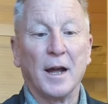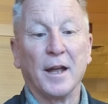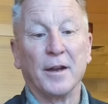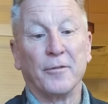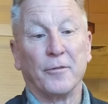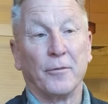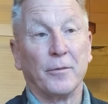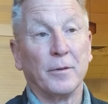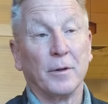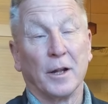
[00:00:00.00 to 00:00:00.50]

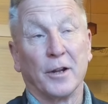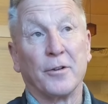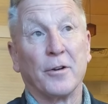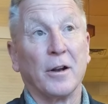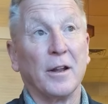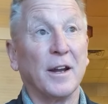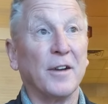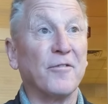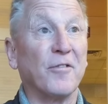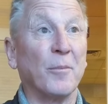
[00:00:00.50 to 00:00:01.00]
And
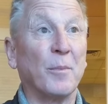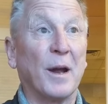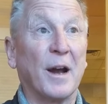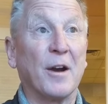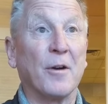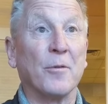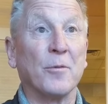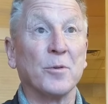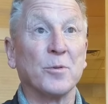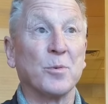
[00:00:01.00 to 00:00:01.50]
literally from
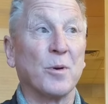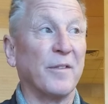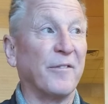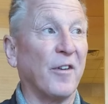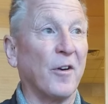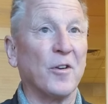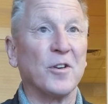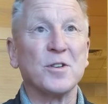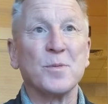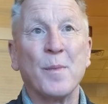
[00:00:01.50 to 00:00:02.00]
there it was
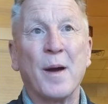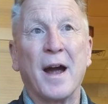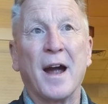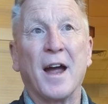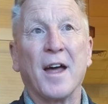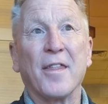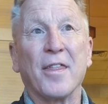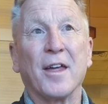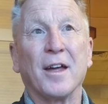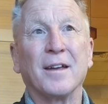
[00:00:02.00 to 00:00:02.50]
reverse
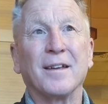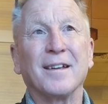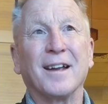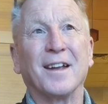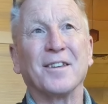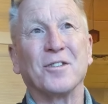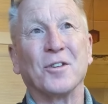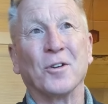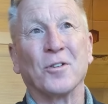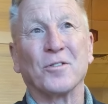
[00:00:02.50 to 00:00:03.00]
math.
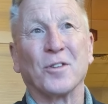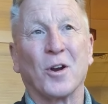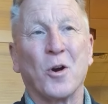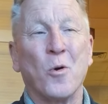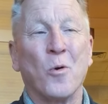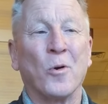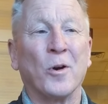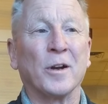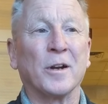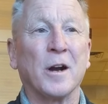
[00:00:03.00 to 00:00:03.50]
I took the
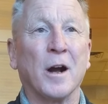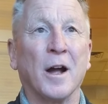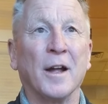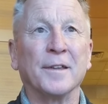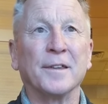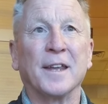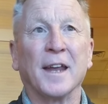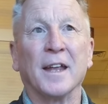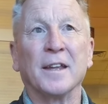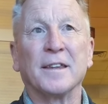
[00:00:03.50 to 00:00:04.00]
corn
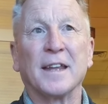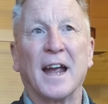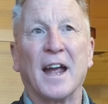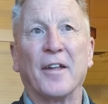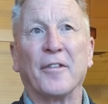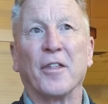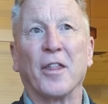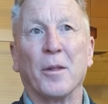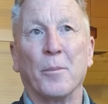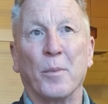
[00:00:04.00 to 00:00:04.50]
content
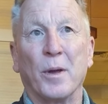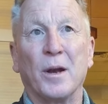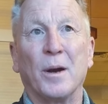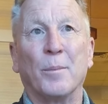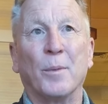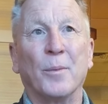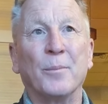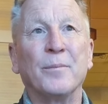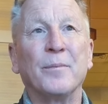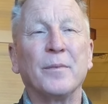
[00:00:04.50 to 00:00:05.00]
down to the
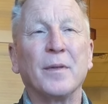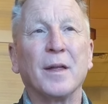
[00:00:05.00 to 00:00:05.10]
minimum.